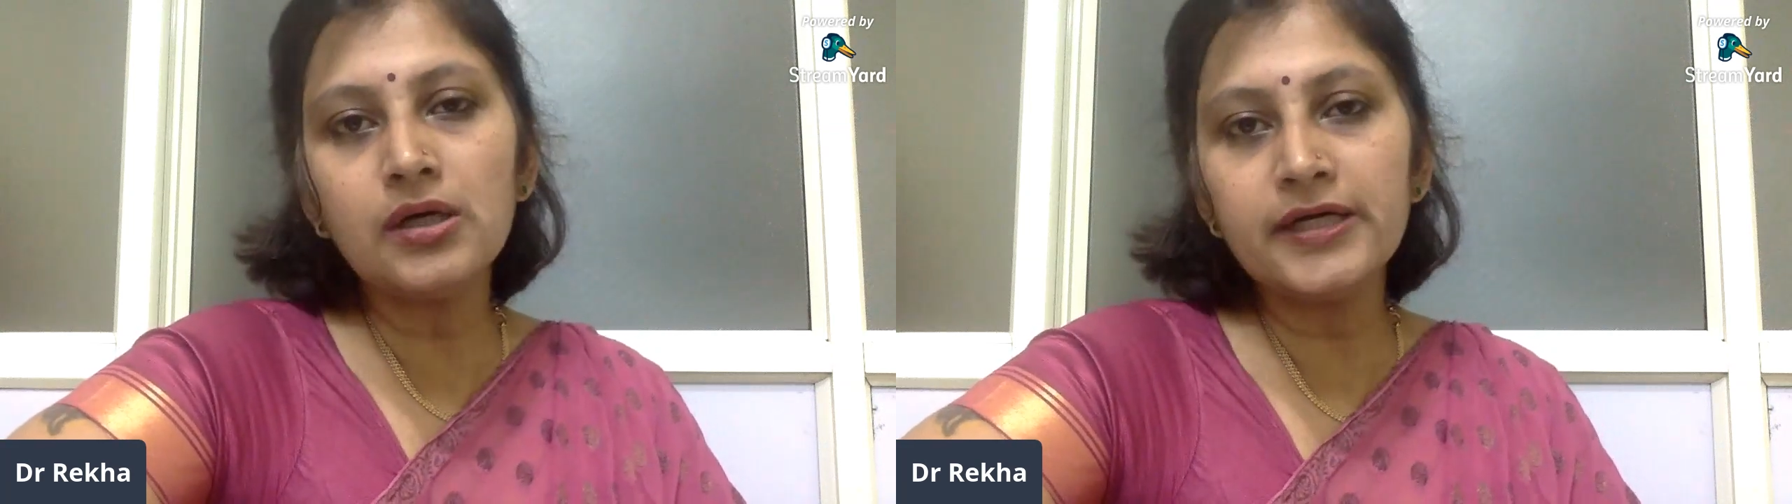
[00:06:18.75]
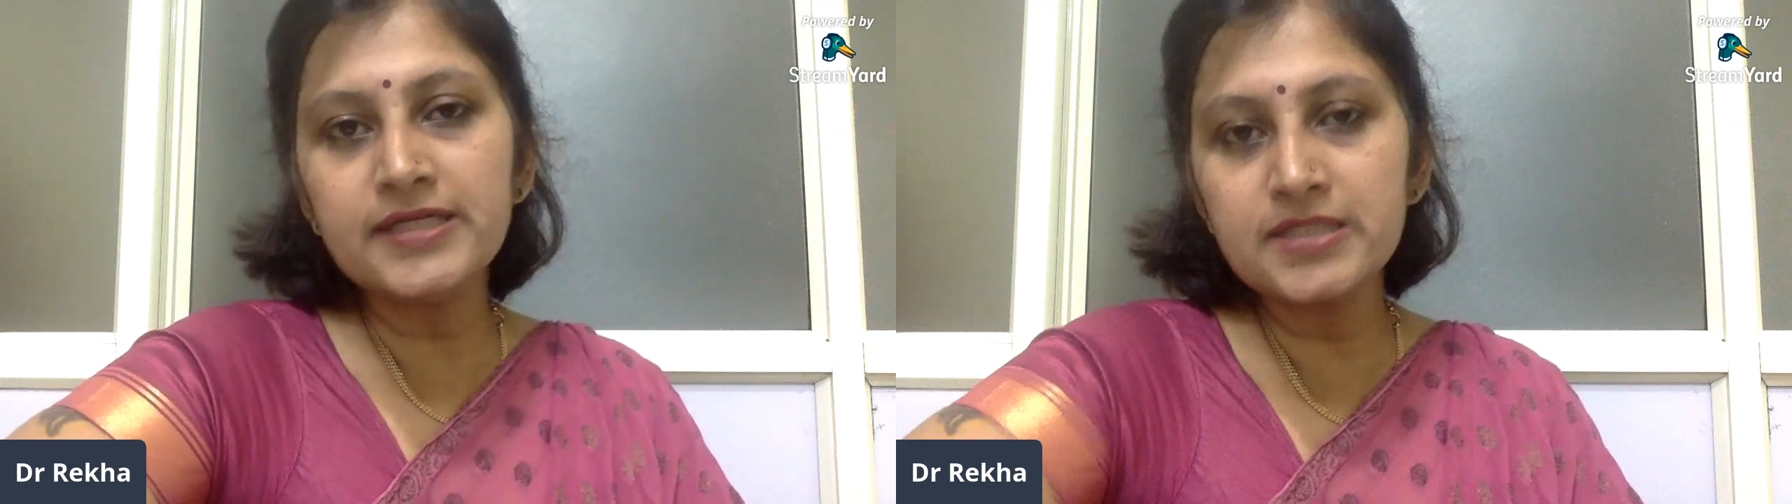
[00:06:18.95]

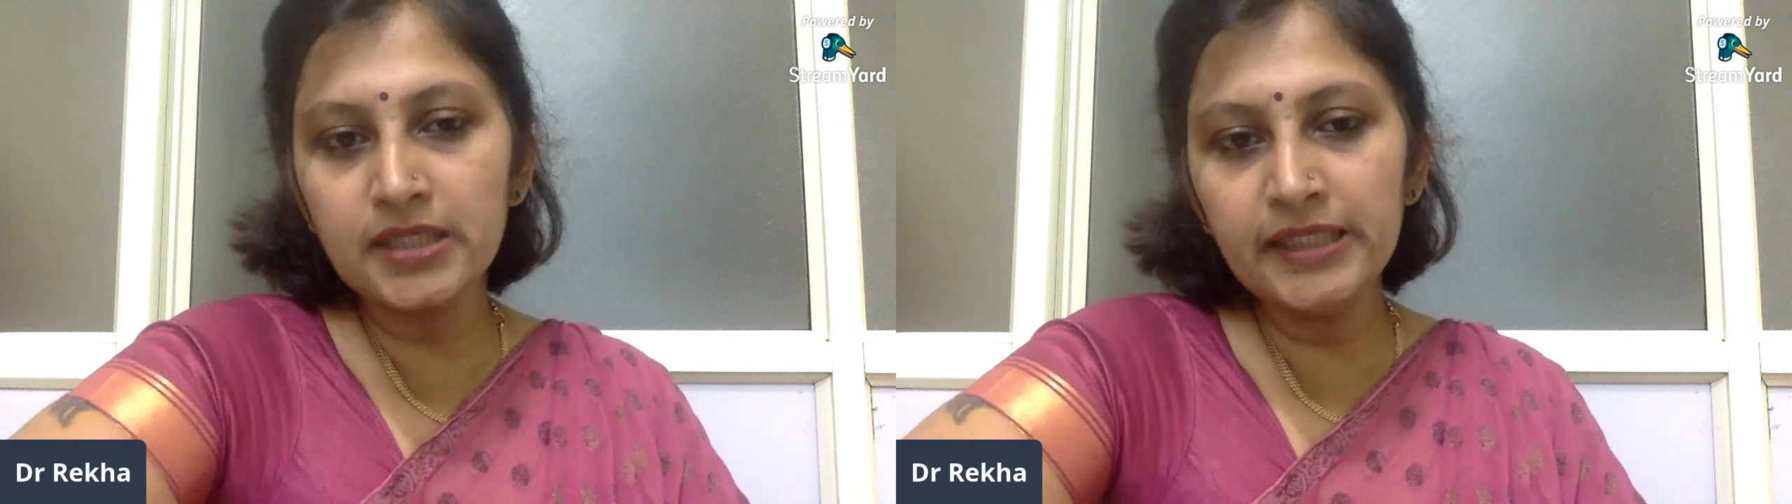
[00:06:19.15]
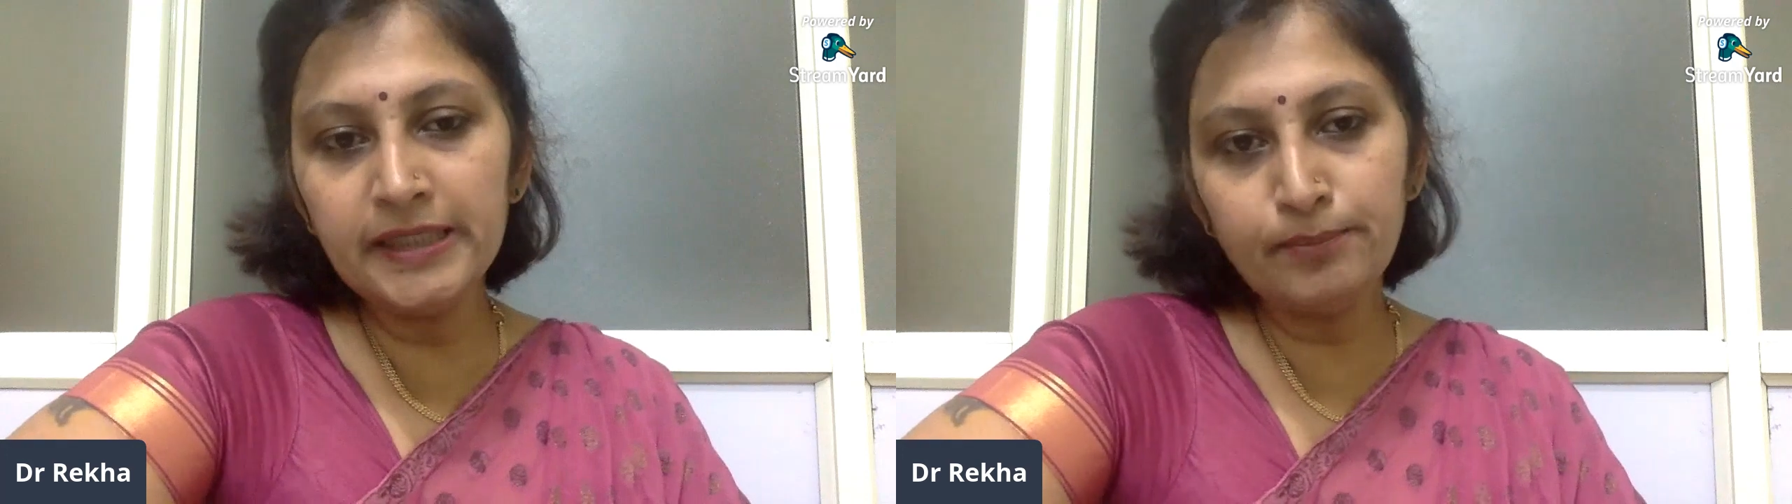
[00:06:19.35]
it is
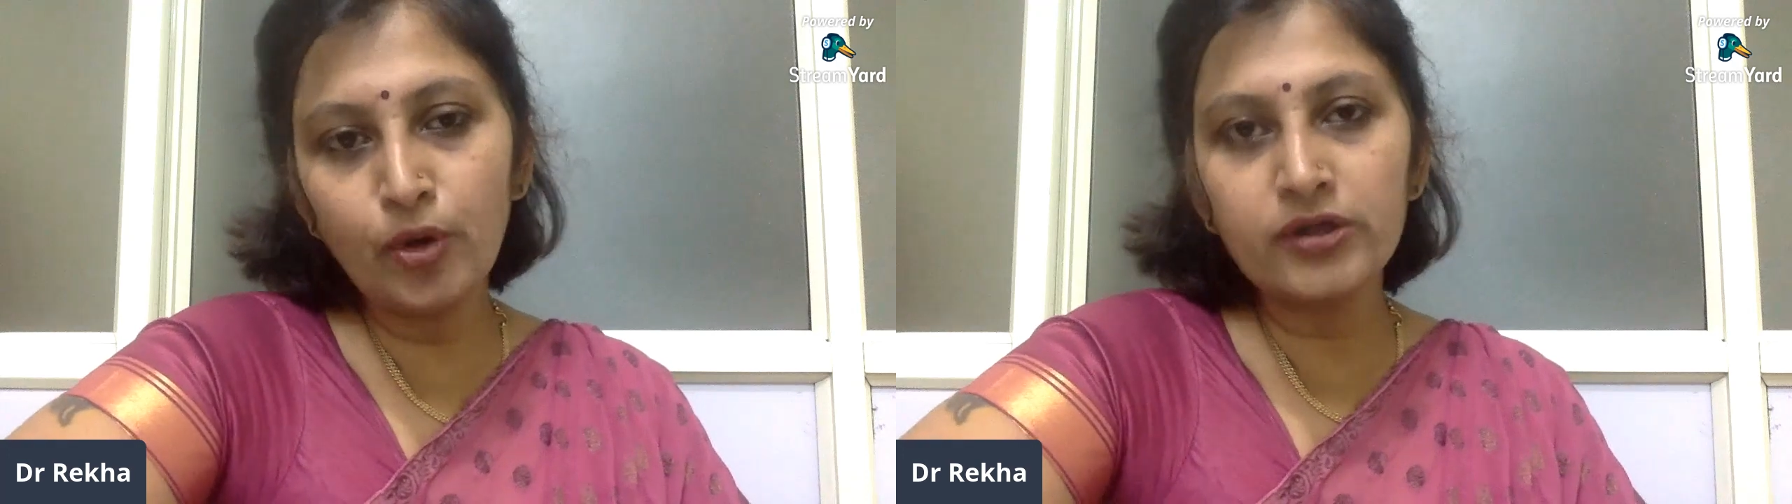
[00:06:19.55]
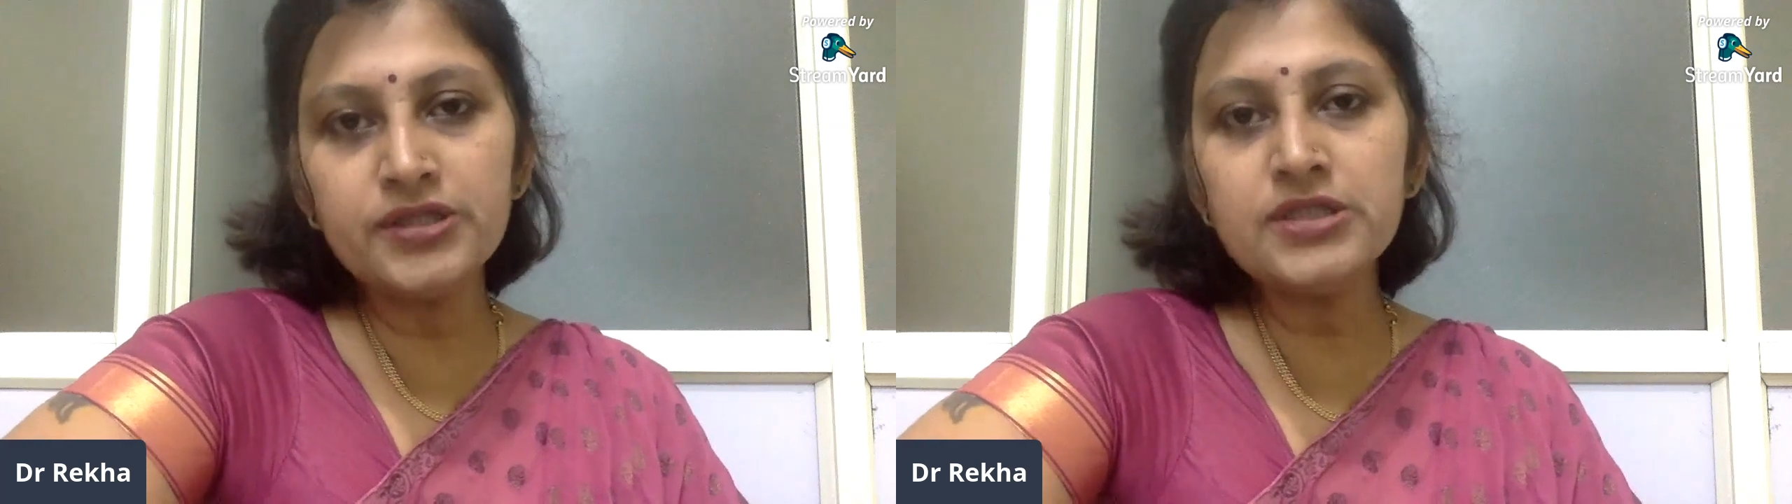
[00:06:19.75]
really
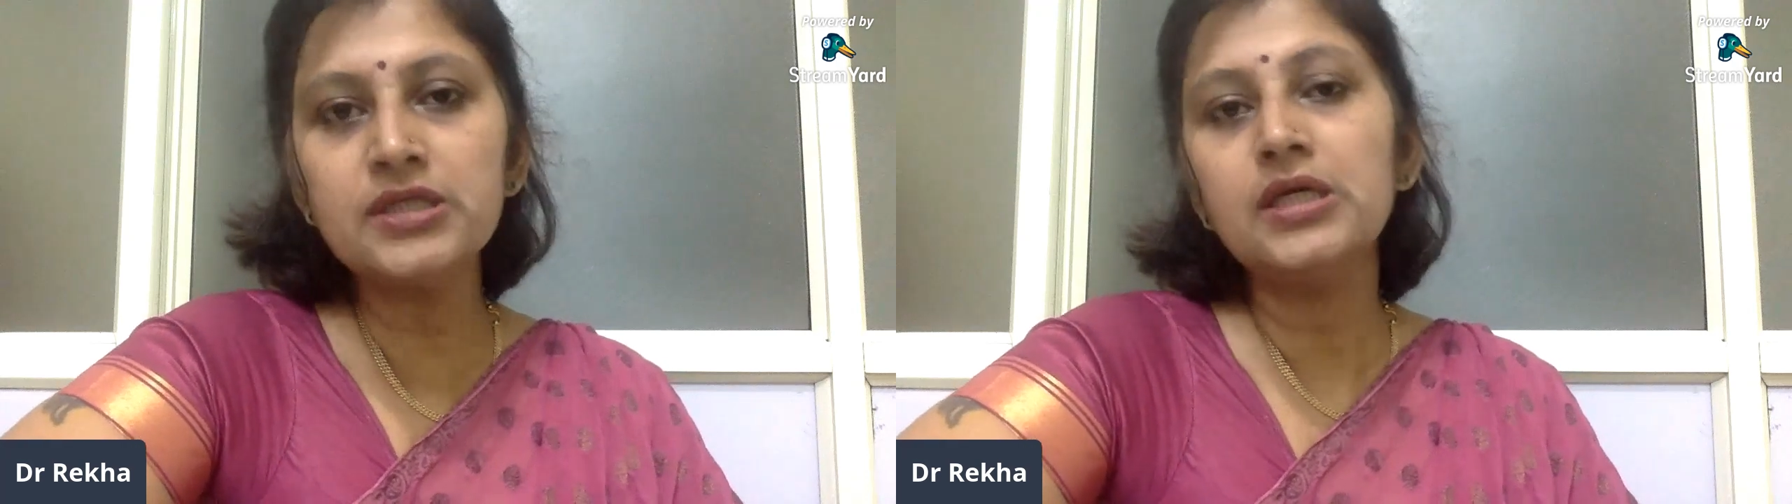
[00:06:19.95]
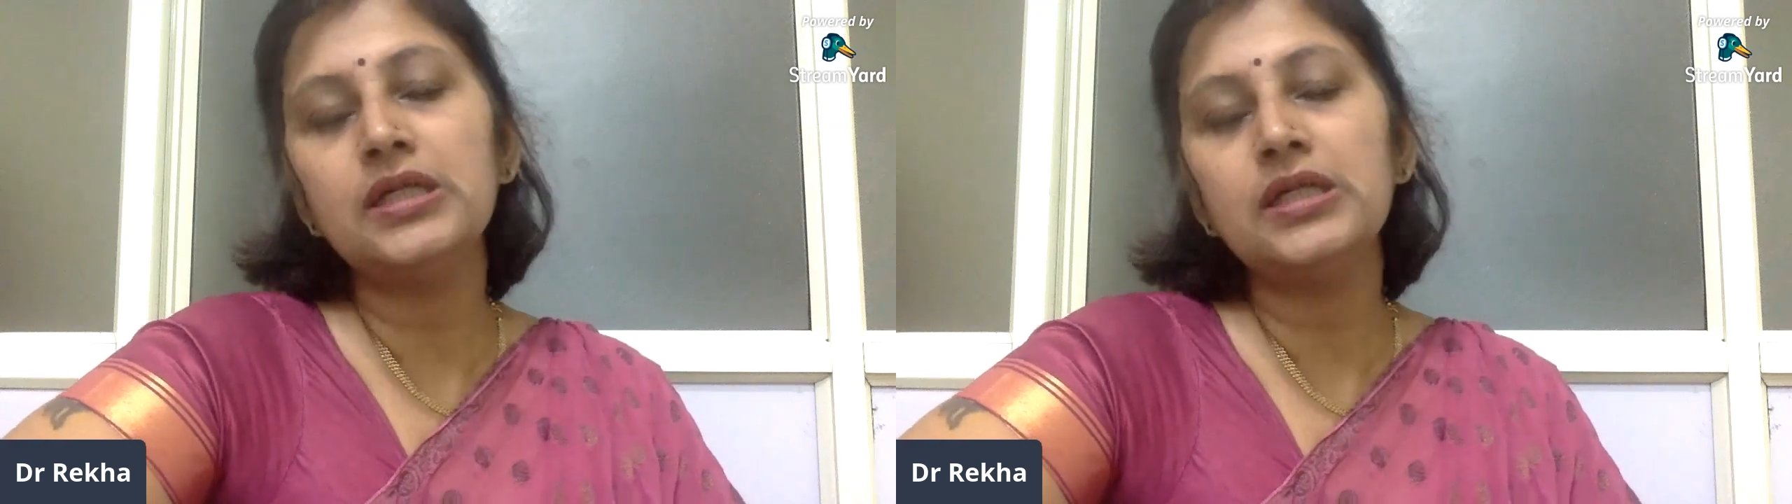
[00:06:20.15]
important